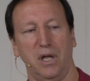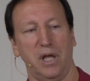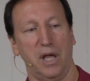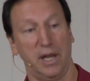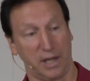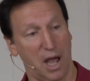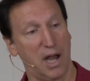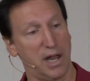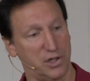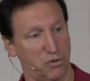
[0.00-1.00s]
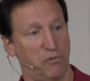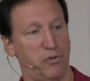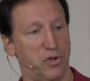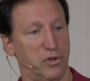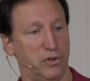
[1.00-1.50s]
and God has
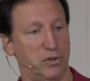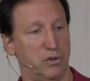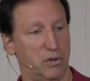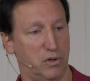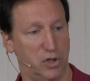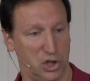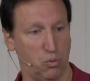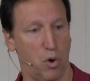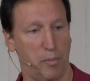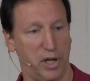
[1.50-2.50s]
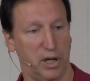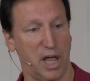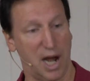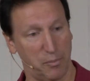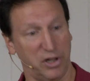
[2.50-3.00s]
revealed this woman.
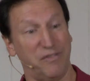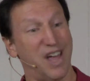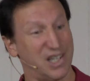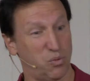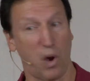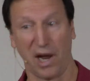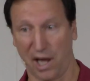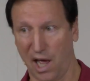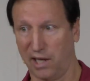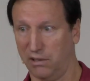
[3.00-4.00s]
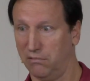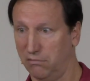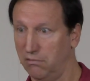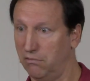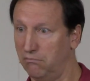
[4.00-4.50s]
And I believe that's why God
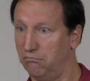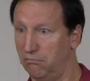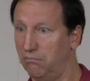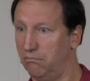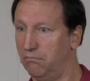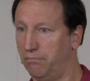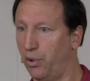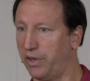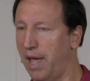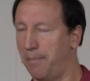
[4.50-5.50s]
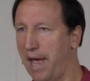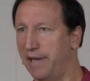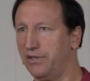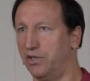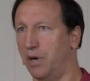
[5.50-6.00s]
put that
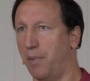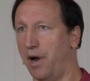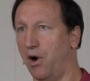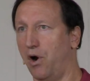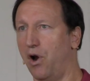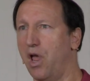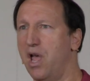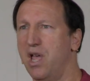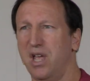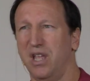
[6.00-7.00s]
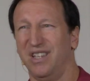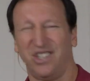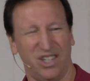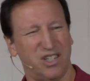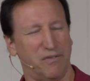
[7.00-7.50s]
passage on my heart.
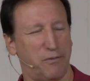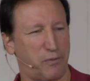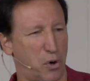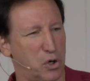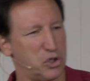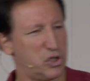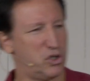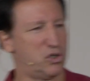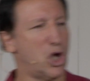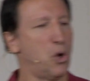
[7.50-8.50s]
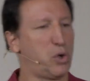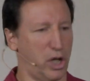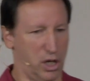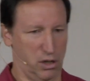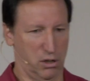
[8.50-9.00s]
She's the first
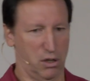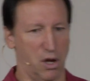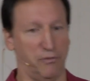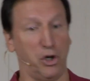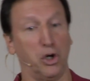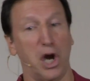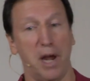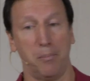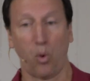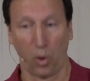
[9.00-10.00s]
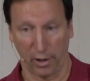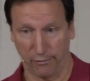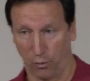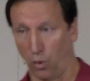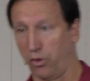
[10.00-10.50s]
token of a great pouring
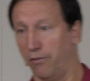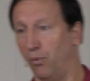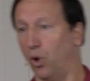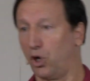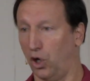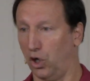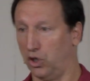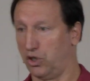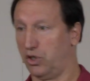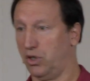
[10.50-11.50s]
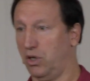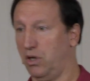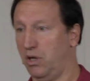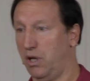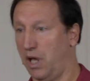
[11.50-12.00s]
forth of workers
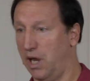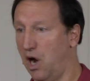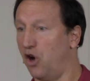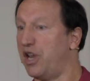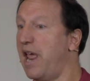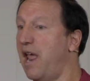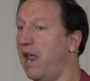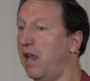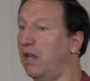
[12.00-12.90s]
in our day